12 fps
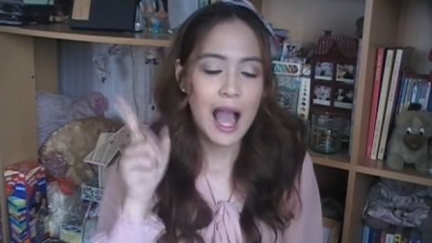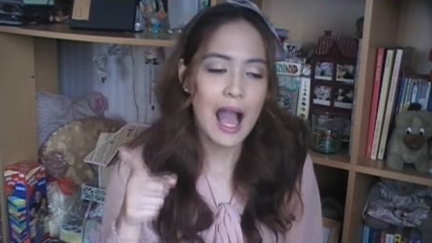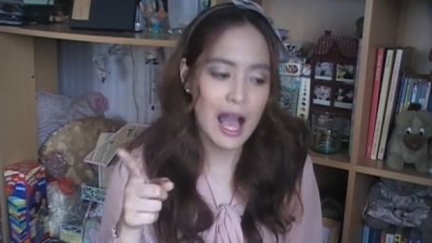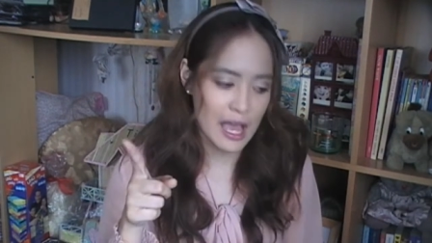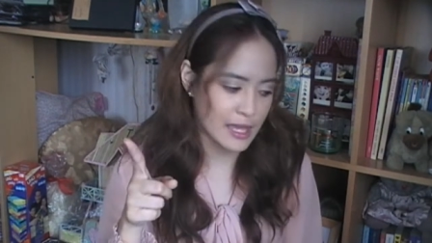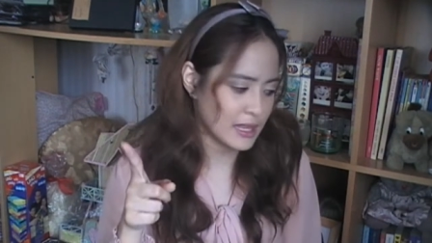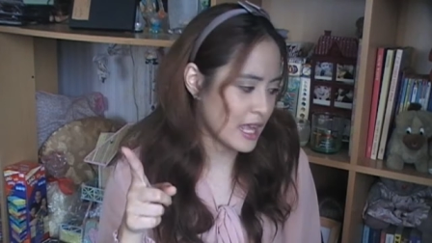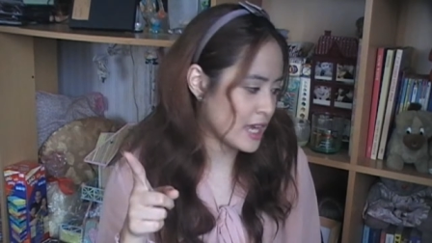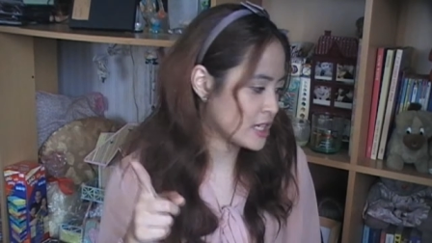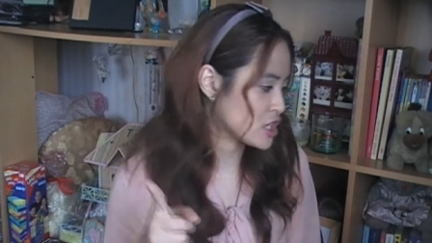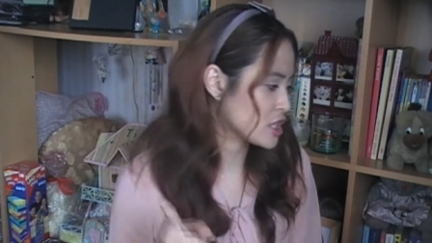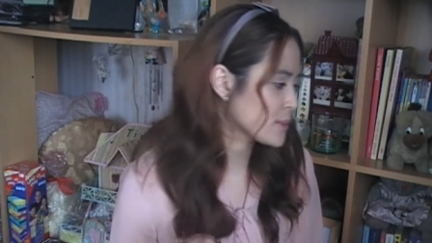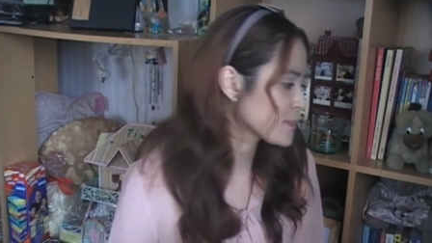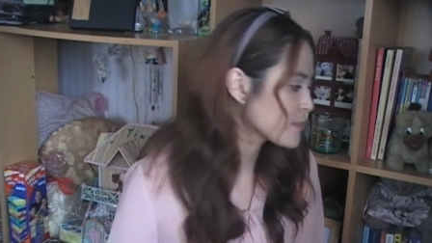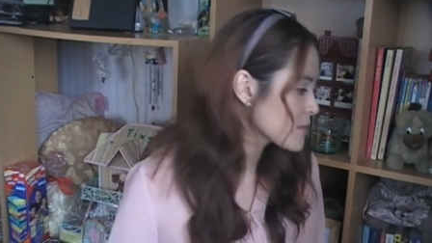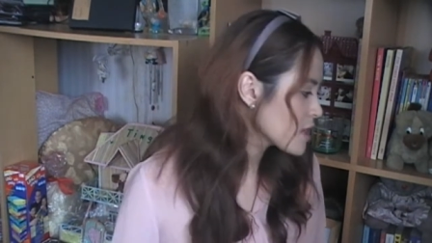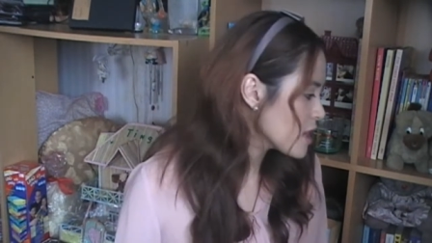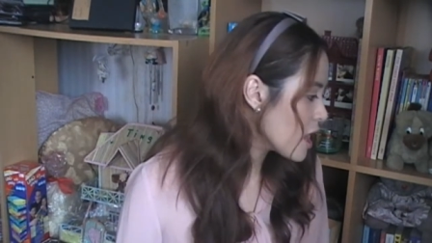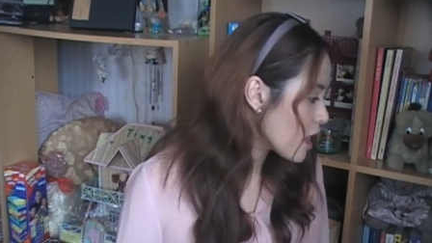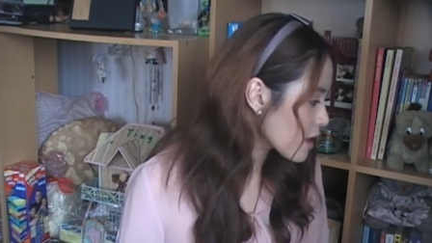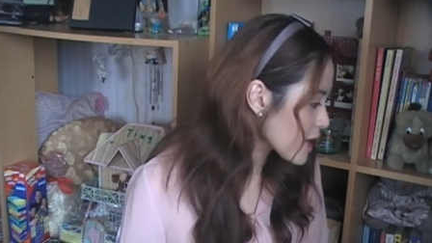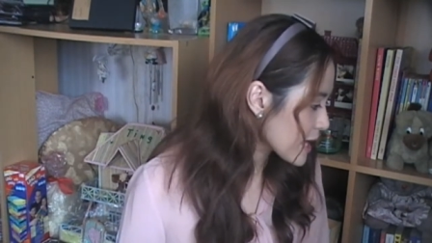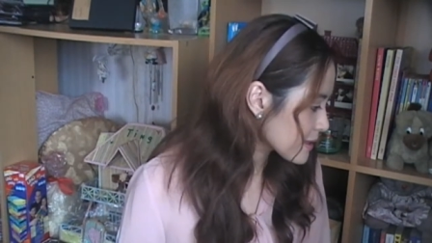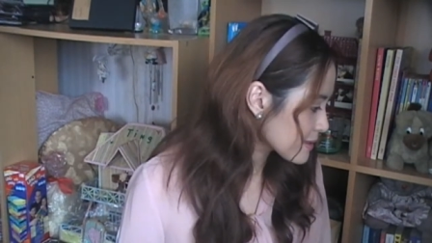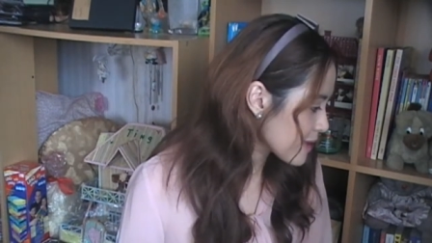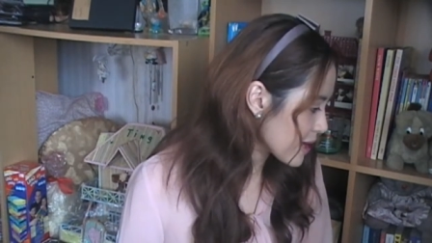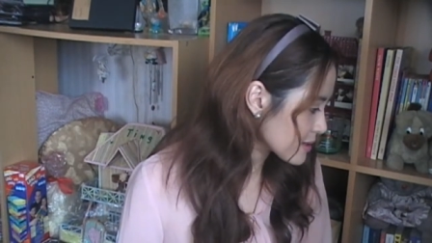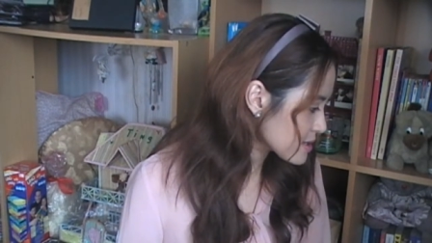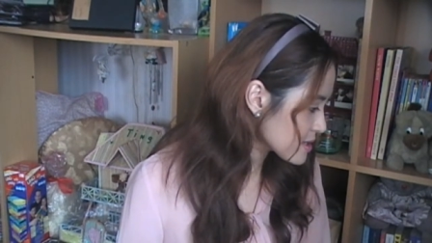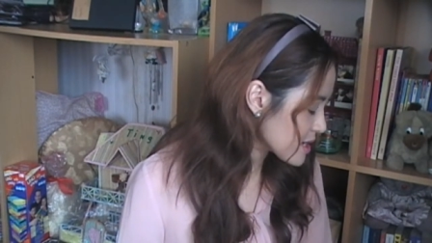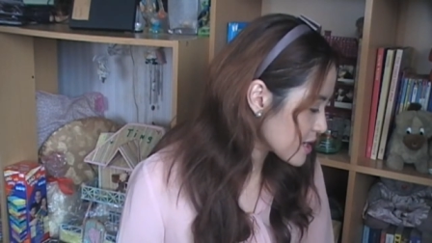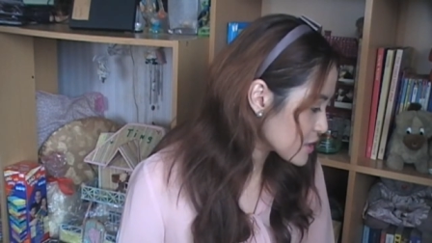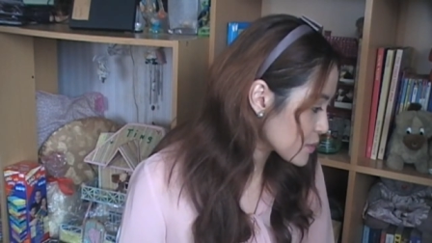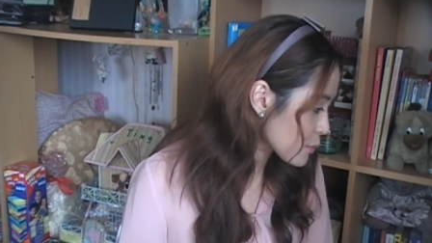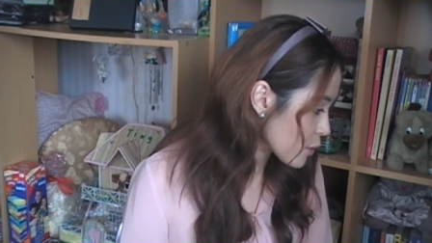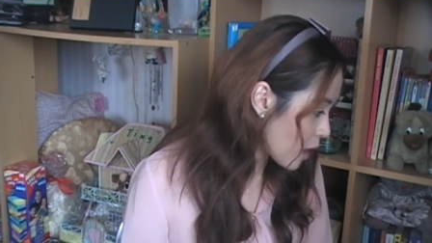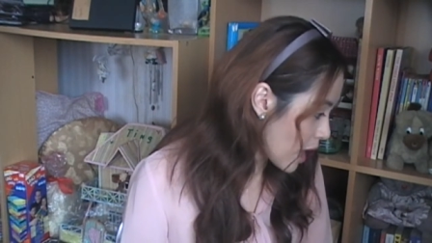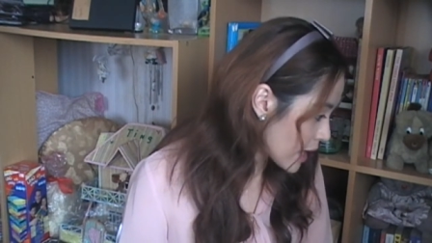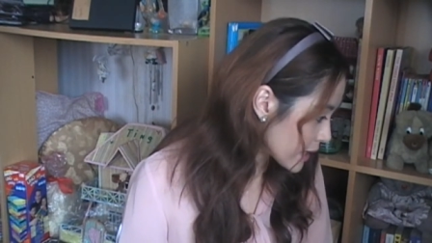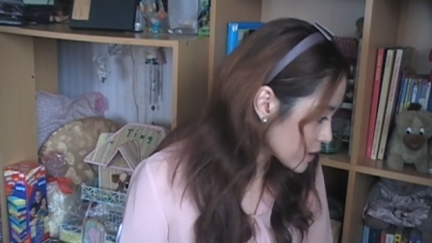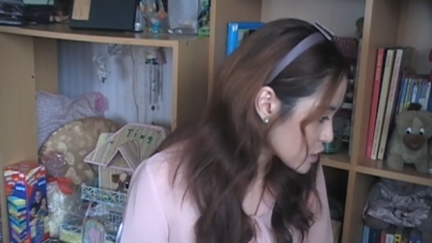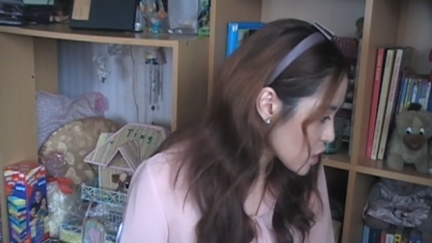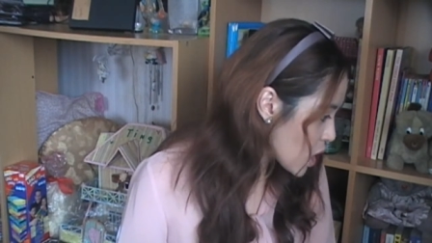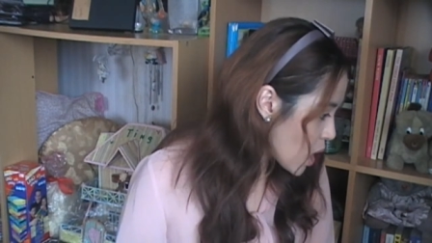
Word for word: highlighter. Alright, next is pride.